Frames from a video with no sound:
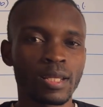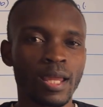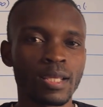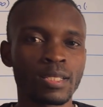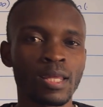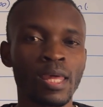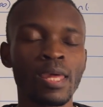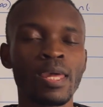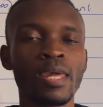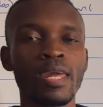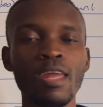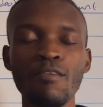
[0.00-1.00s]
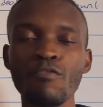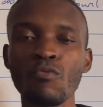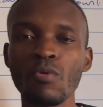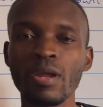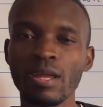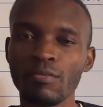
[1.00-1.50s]
guys, if
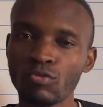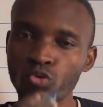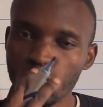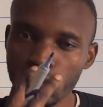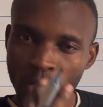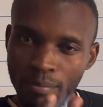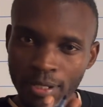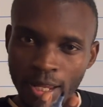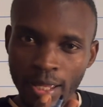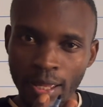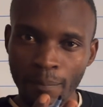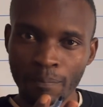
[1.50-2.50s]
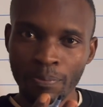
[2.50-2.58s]
we have two supplier,